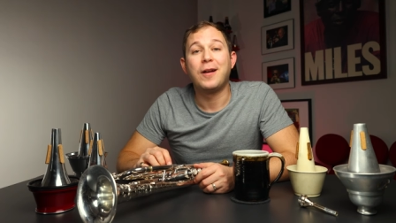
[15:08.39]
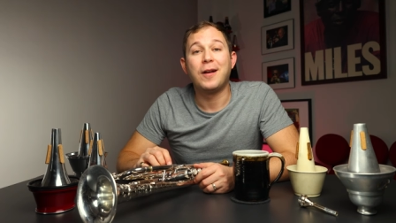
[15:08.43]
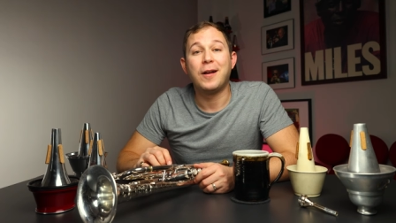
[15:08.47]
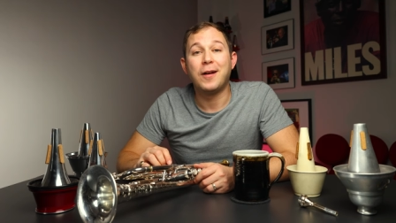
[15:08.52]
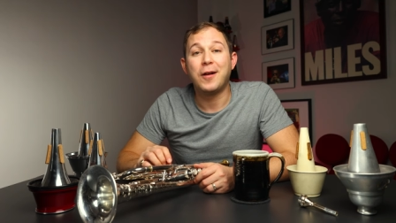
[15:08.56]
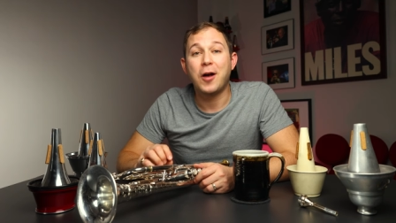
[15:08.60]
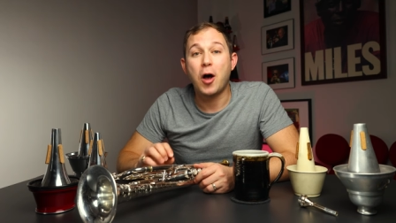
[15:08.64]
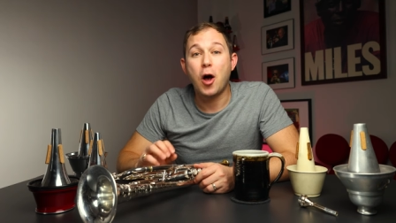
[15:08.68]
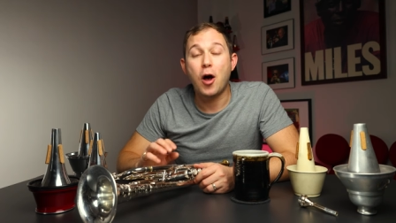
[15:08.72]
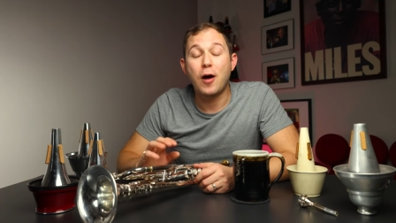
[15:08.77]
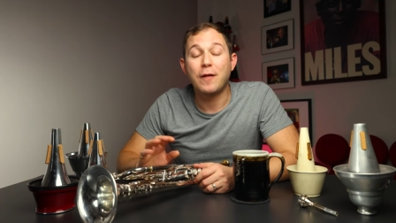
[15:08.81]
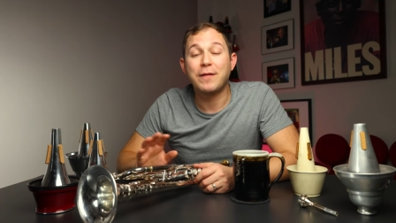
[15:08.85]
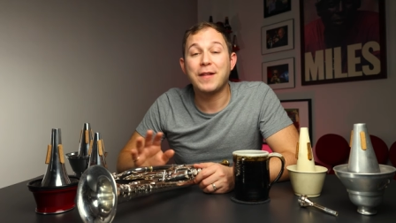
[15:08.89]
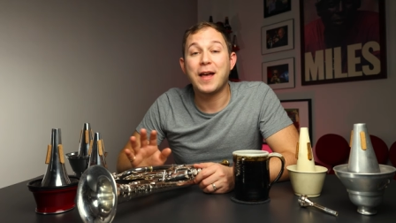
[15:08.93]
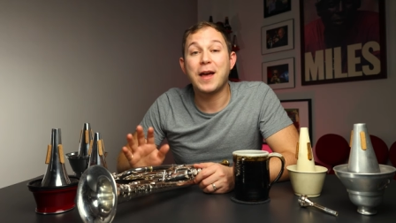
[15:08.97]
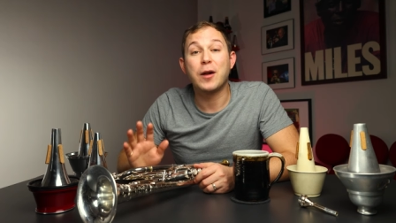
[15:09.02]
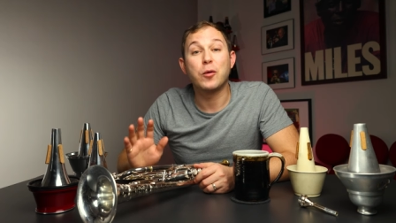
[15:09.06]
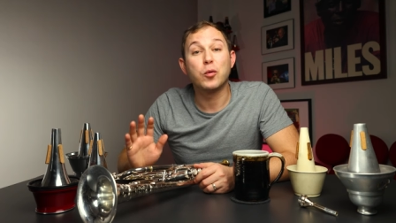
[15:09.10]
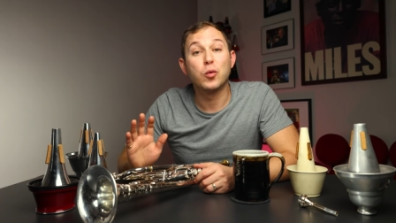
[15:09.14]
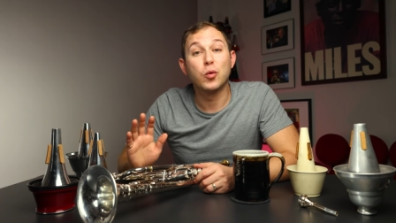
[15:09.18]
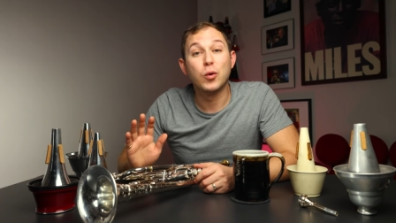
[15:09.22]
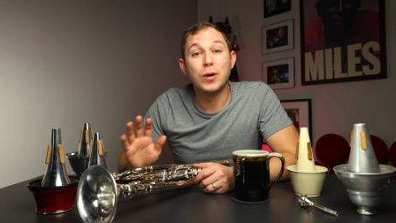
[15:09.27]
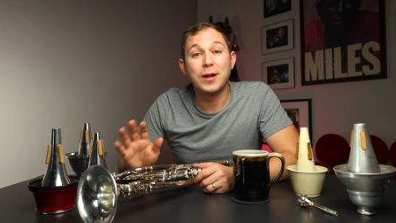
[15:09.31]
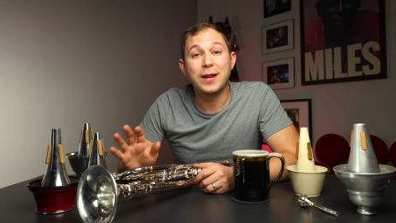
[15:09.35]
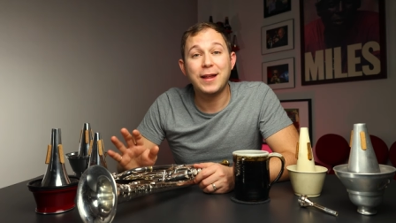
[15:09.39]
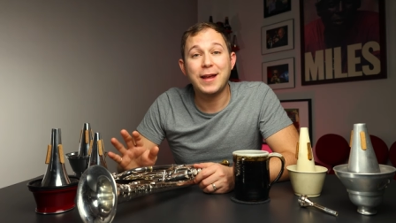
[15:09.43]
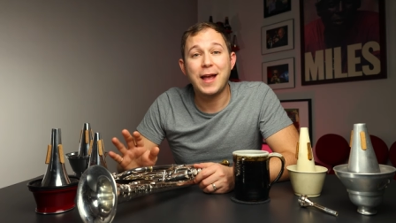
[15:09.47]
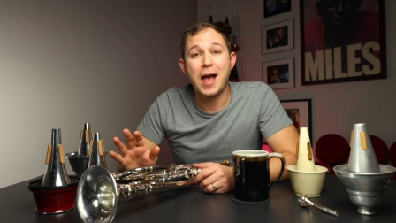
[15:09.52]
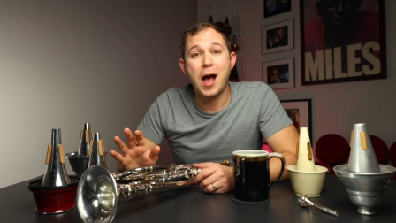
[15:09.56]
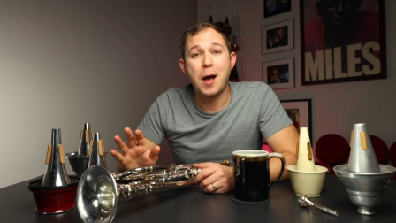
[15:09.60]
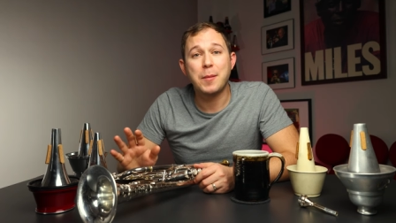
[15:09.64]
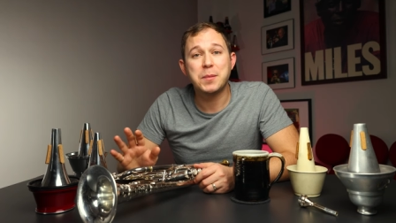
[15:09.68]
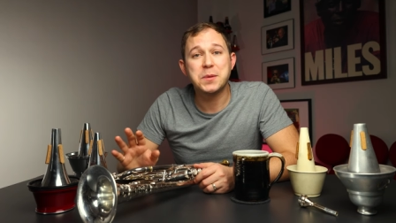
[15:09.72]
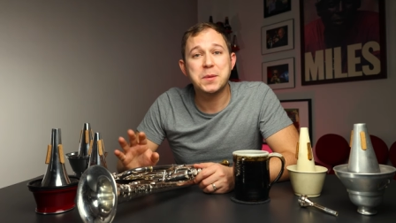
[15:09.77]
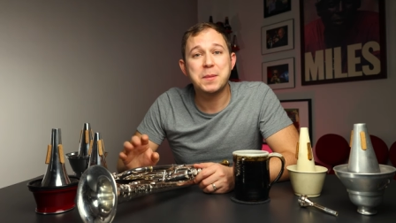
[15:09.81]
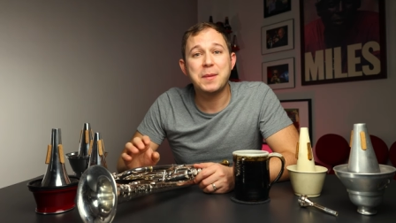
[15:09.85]
Uh, all of that really
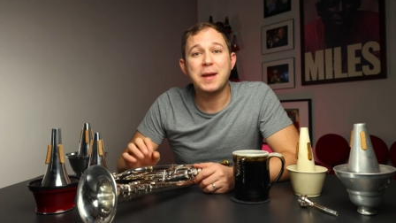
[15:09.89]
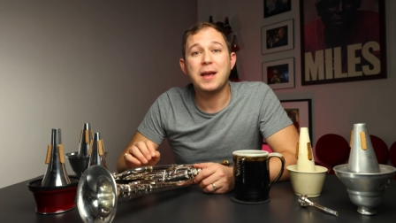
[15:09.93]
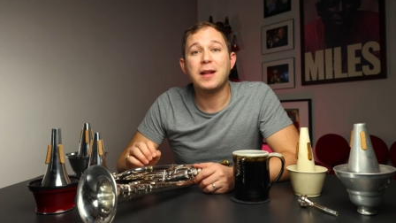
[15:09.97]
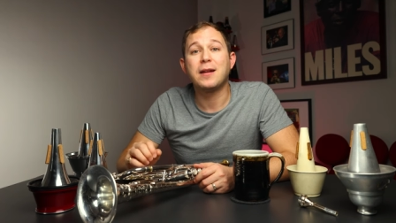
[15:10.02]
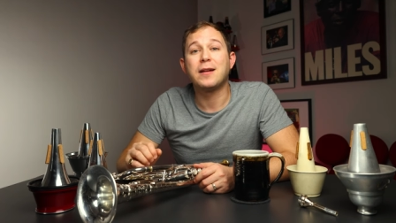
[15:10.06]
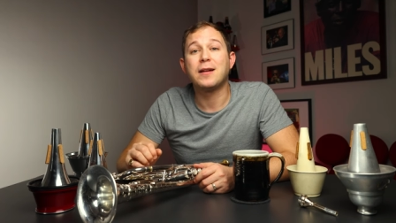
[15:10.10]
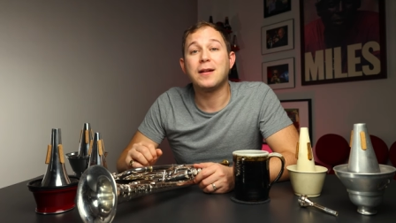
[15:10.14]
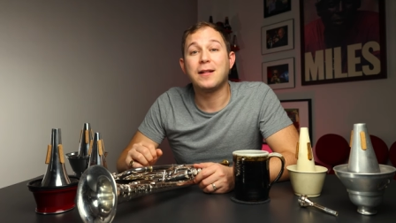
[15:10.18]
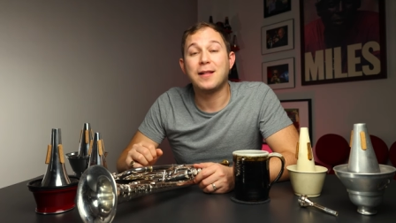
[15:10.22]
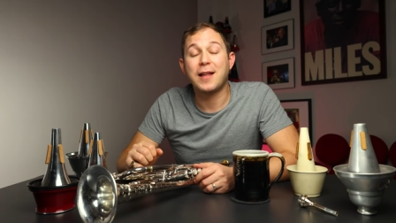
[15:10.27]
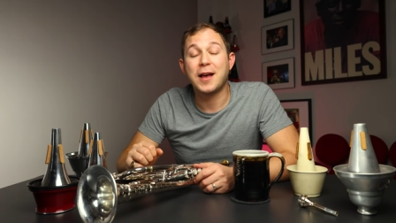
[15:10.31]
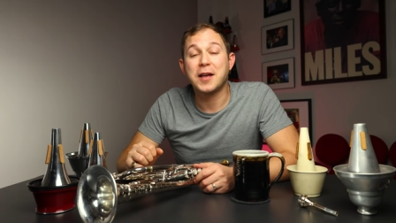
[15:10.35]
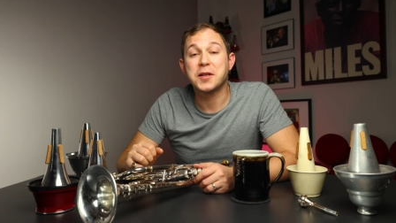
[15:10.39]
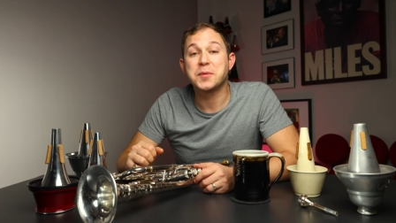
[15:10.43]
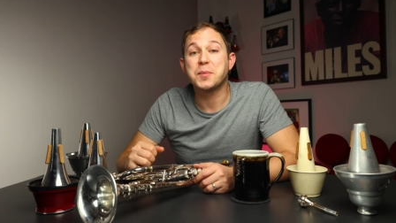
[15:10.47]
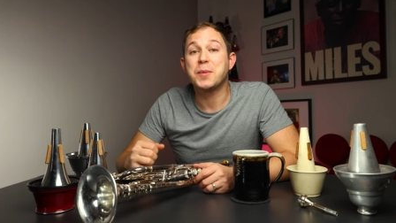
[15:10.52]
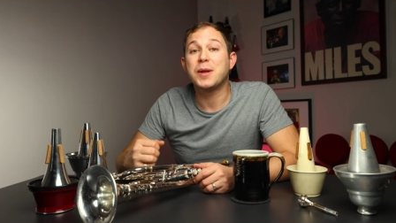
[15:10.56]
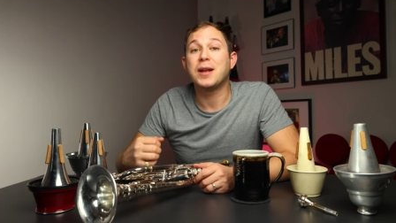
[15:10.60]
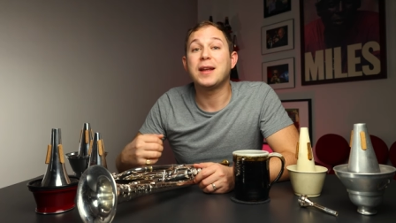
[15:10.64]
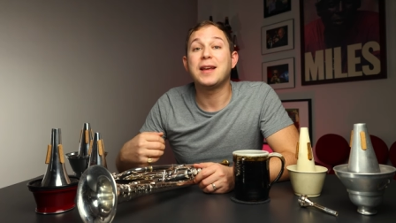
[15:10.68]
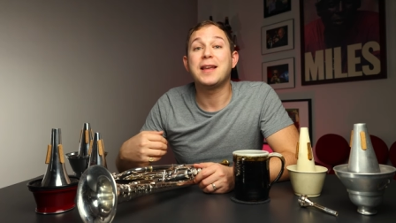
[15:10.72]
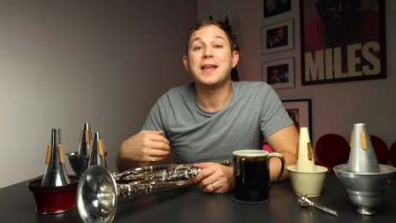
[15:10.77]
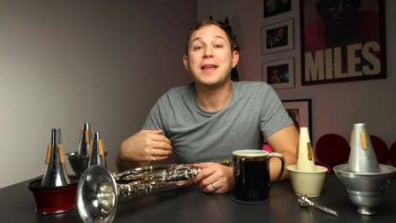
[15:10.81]
helps me and it allows me to